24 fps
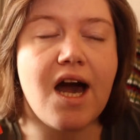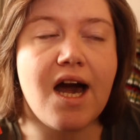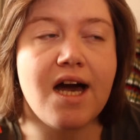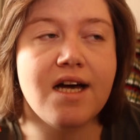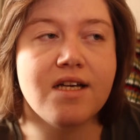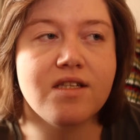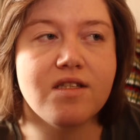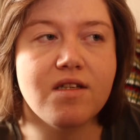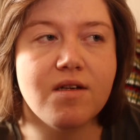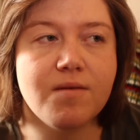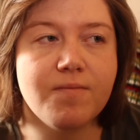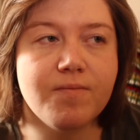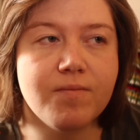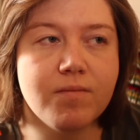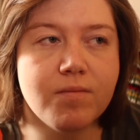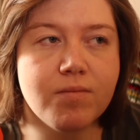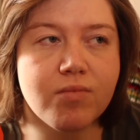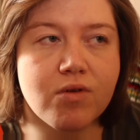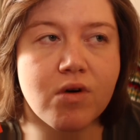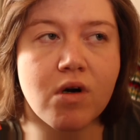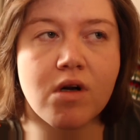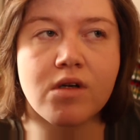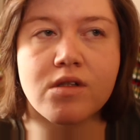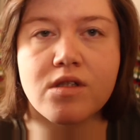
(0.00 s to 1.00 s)
has
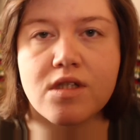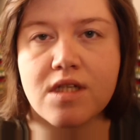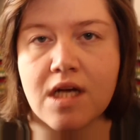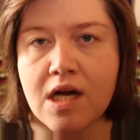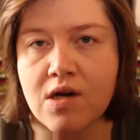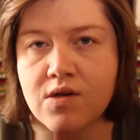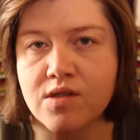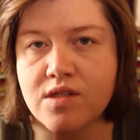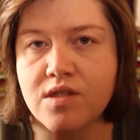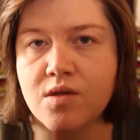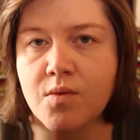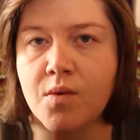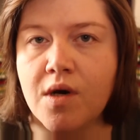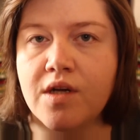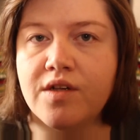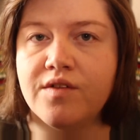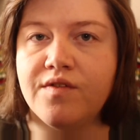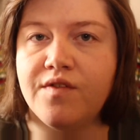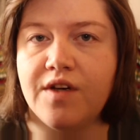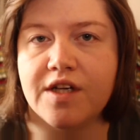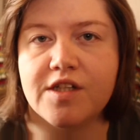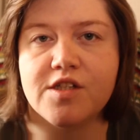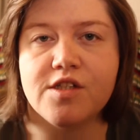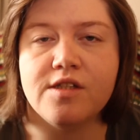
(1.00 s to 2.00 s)
branched out into the world
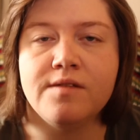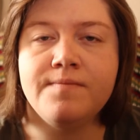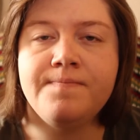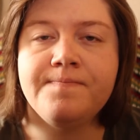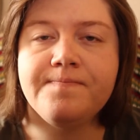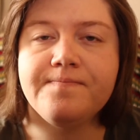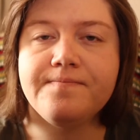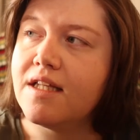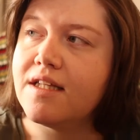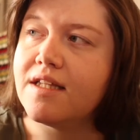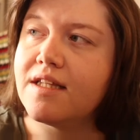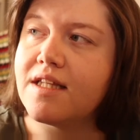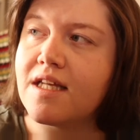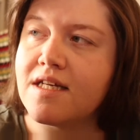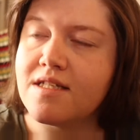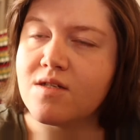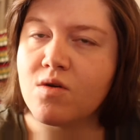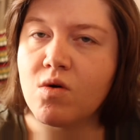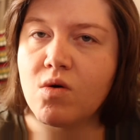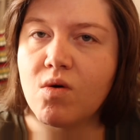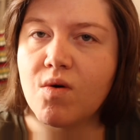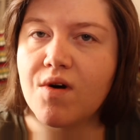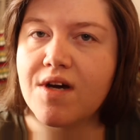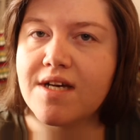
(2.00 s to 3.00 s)
of fiction.
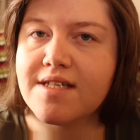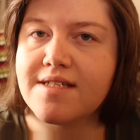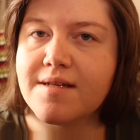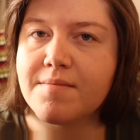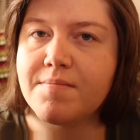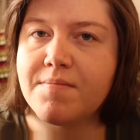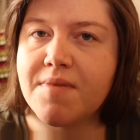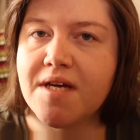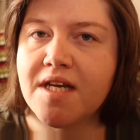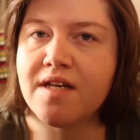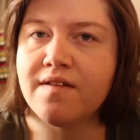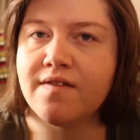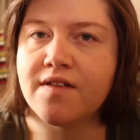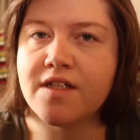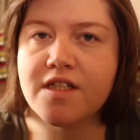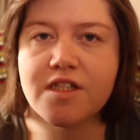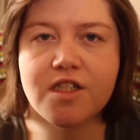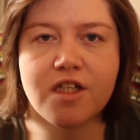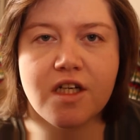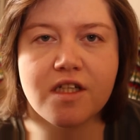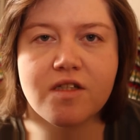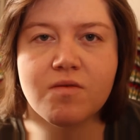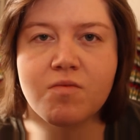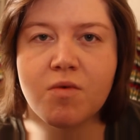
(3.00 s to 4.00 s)
There's always a bit of an
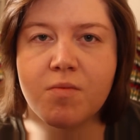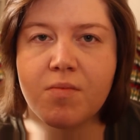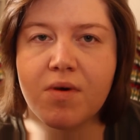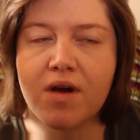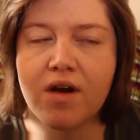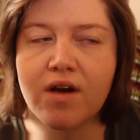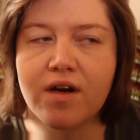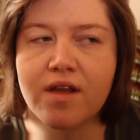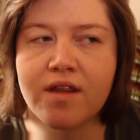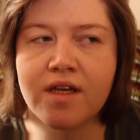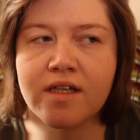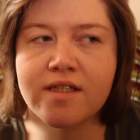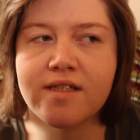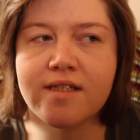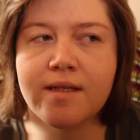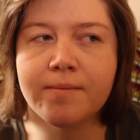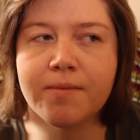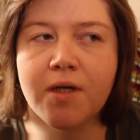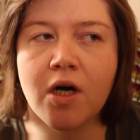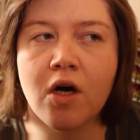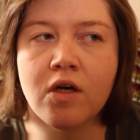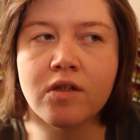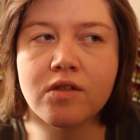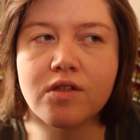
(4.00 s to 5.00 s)
adjustment period. I think
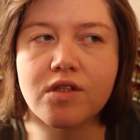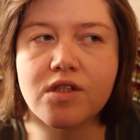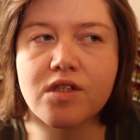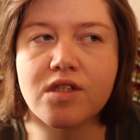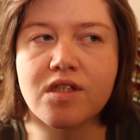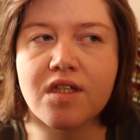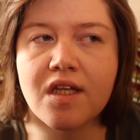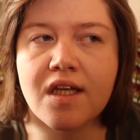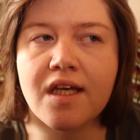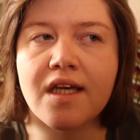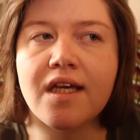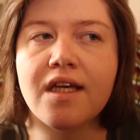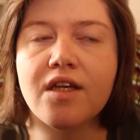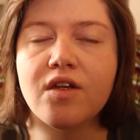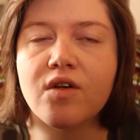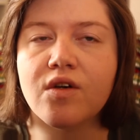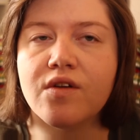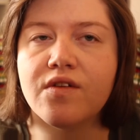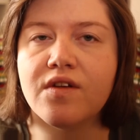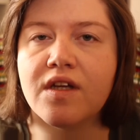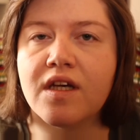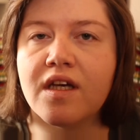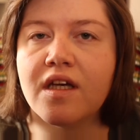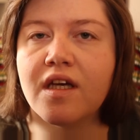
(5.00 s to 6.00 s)
subconsciously
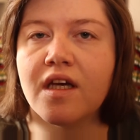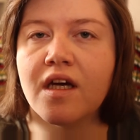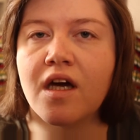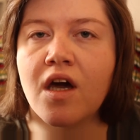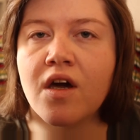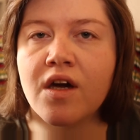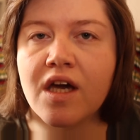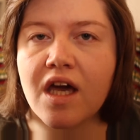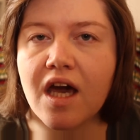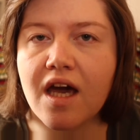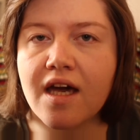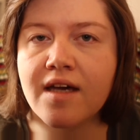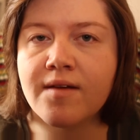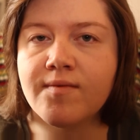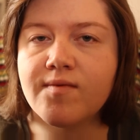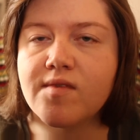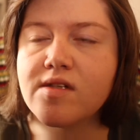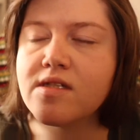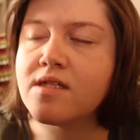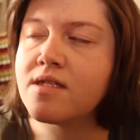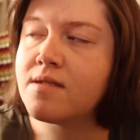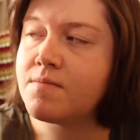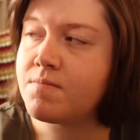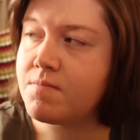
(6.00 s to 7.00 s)
you're thinking, okay,
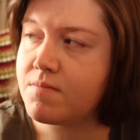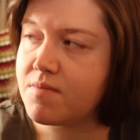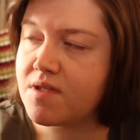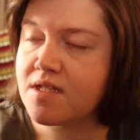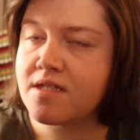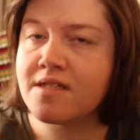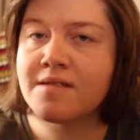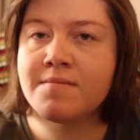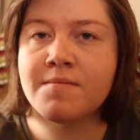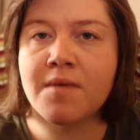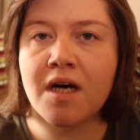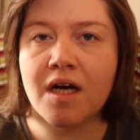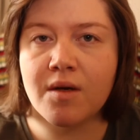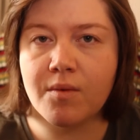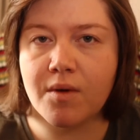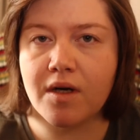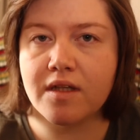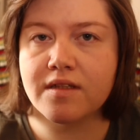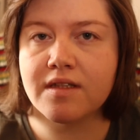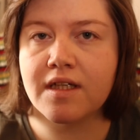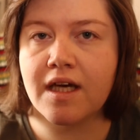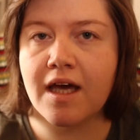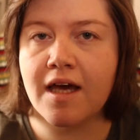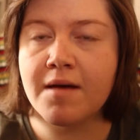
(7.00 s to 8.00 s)
this is my
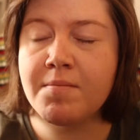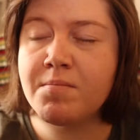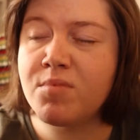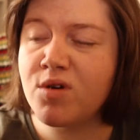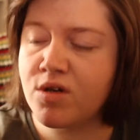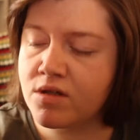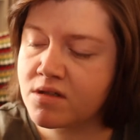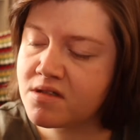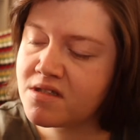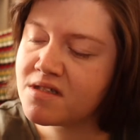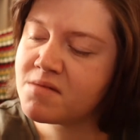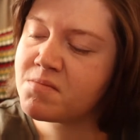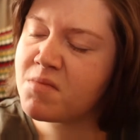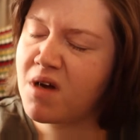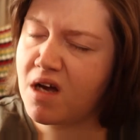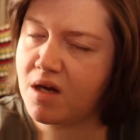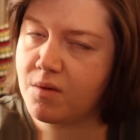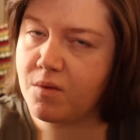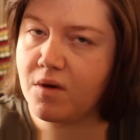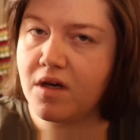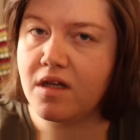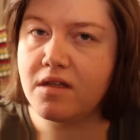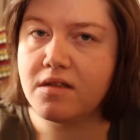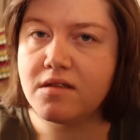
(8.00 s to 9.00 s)
world, okay? Books is
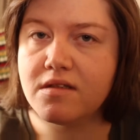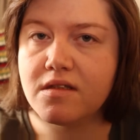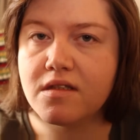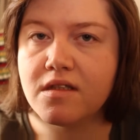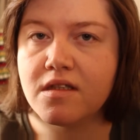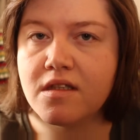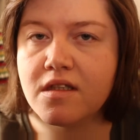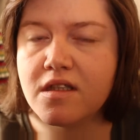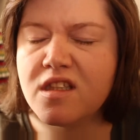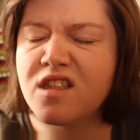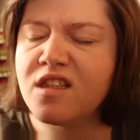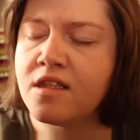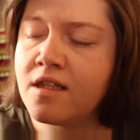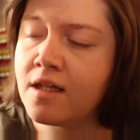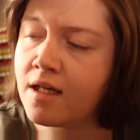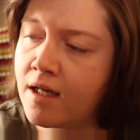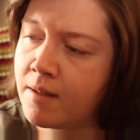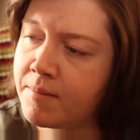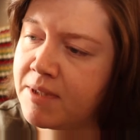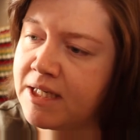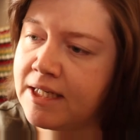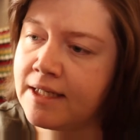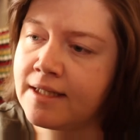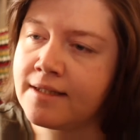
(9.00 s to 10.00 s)
my world. You're
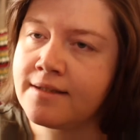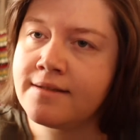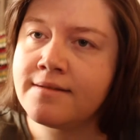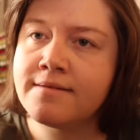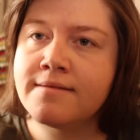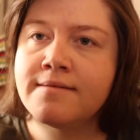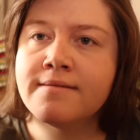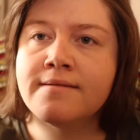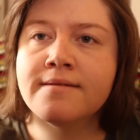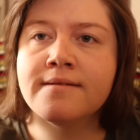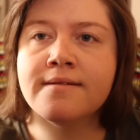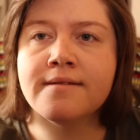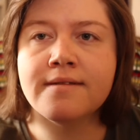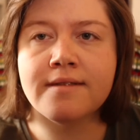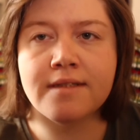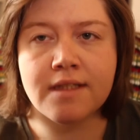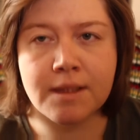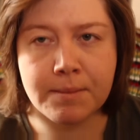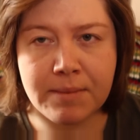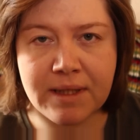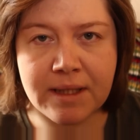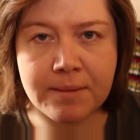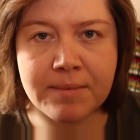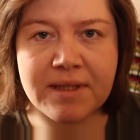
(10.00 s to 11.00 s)
coming in,
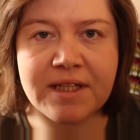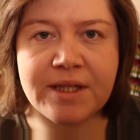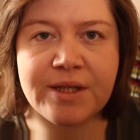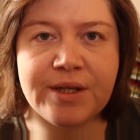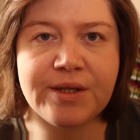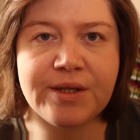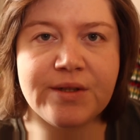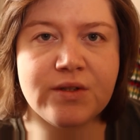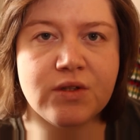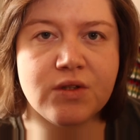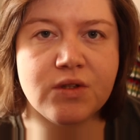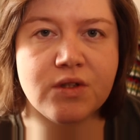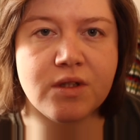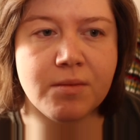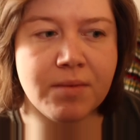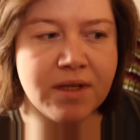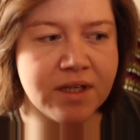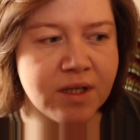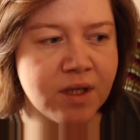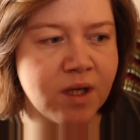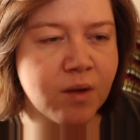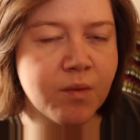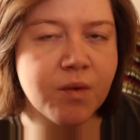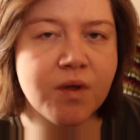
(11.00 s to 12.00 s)
you better be good. You
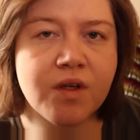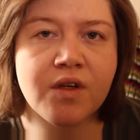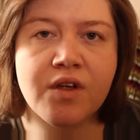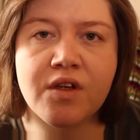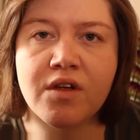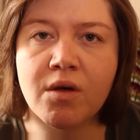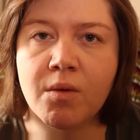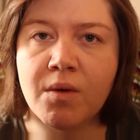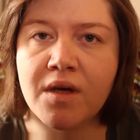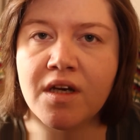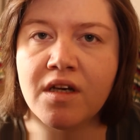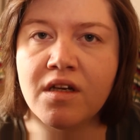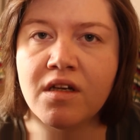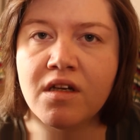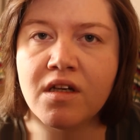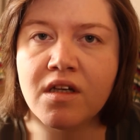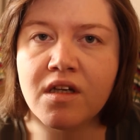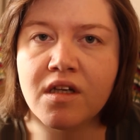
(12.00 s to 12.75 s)
better know what you're doing.